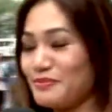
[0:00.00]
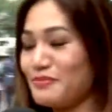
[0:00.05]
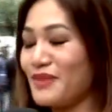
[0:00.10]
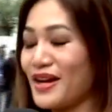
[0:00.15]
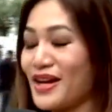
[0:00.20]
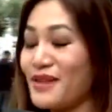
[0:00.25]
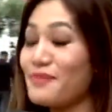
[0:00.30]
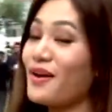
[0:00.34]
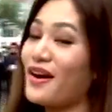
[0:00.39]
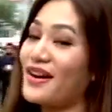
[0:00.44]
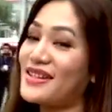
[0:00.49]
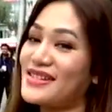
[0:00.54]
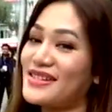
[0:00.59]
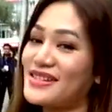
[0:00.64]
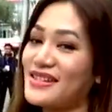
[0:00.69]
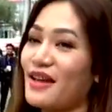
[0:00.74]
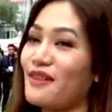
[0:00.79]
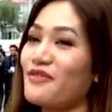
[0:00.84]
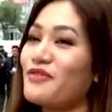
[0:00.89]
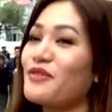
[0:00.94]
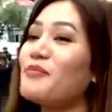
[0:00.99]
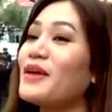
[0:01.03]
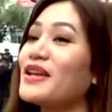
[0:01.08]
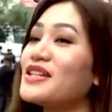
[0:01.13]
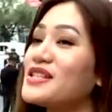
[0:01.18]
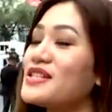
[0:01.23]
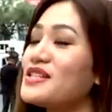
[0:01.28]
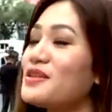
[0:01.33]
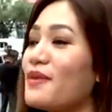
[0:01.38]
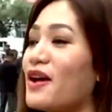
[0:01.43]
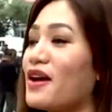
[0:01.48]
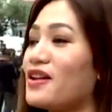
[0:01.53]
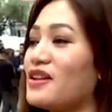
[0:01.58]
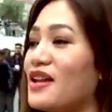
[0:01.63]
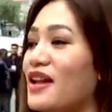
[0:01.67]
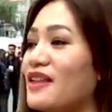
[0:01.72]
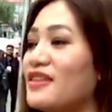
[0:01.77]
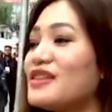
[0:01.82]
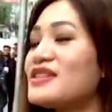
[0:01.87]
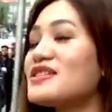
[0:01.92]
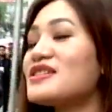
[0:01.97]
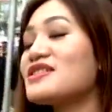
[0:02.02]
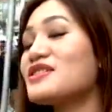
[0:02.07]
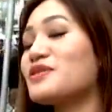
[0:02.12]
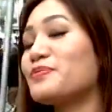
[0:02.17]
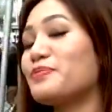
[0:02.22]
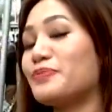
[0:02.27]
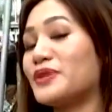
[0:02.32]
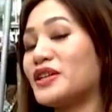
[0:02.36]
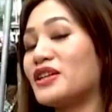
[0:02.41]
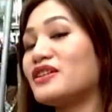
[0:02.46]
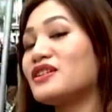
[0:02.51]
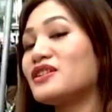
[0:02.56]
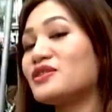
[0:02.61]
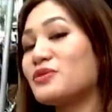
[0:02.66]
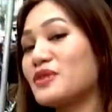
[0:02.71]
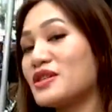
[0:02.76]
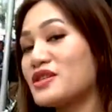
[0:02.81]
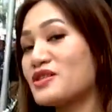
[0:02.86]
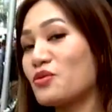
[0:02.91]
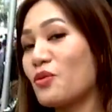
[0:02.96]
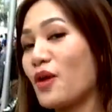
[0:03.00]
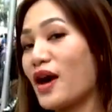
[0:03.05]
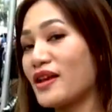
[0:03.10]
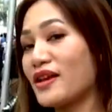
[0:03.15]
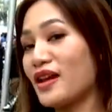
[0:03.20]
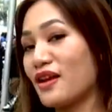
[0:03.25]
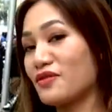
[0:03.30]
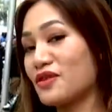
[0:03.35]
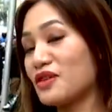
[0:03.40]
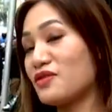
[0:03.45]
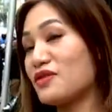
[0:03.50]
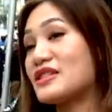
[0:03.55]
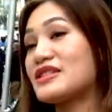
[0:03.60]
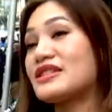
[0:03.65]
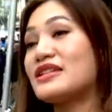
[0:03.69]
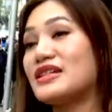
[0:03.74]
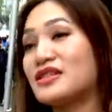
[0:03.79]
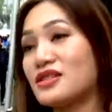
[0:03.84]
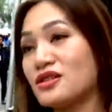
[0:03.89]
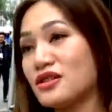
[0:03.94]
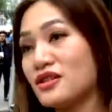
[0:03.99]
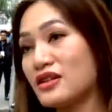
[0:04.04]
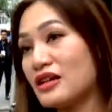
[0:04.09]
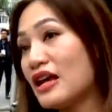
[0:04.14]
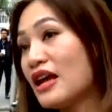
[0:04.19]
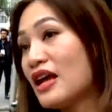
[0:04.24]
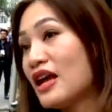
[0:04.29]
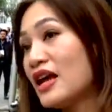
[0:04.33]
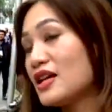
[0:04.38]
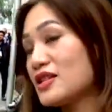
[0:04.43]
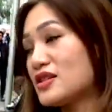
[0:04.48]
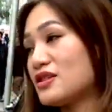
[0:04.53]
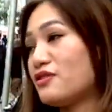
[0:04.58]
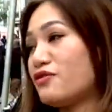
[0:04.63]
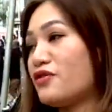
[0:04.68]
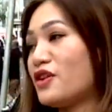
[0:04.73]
my bosses have mentioned about it, and this is the particular reason why they have given seats to the